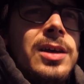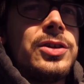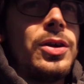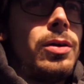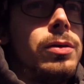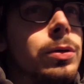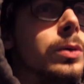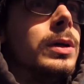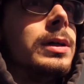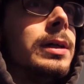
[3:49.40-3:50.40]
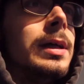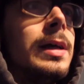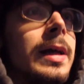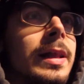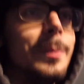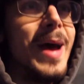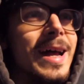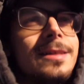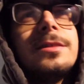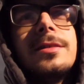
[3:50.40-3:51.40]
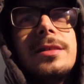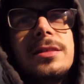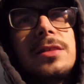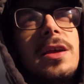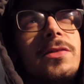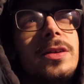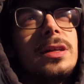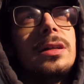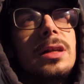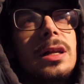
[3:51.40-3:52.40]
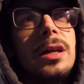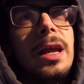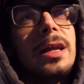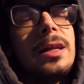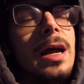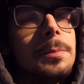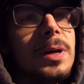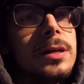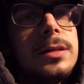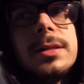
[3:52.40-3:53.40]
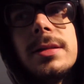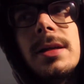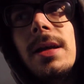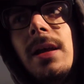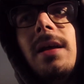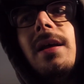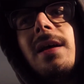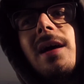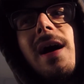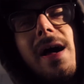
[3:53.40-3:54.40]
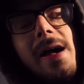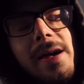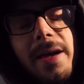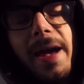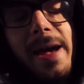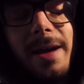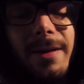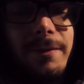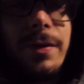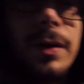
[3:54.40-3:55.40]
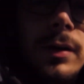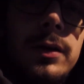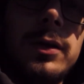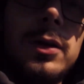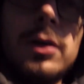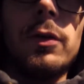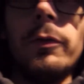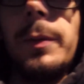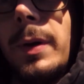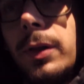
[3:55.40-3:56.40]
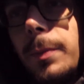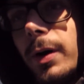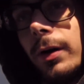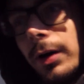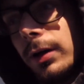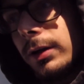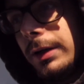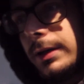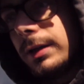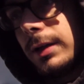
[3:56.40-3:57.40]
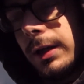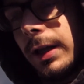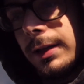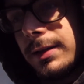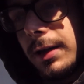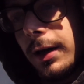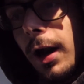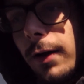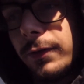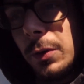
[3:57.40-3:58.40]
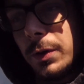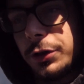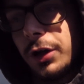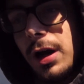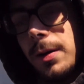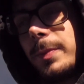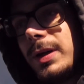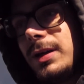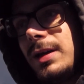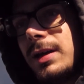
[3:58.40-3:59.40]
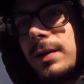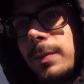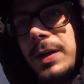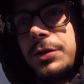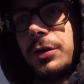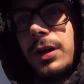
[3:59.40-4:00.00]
So in the past 7, 8, 9 months, I have rebuilt the motor and then sent it off to a shop to be sure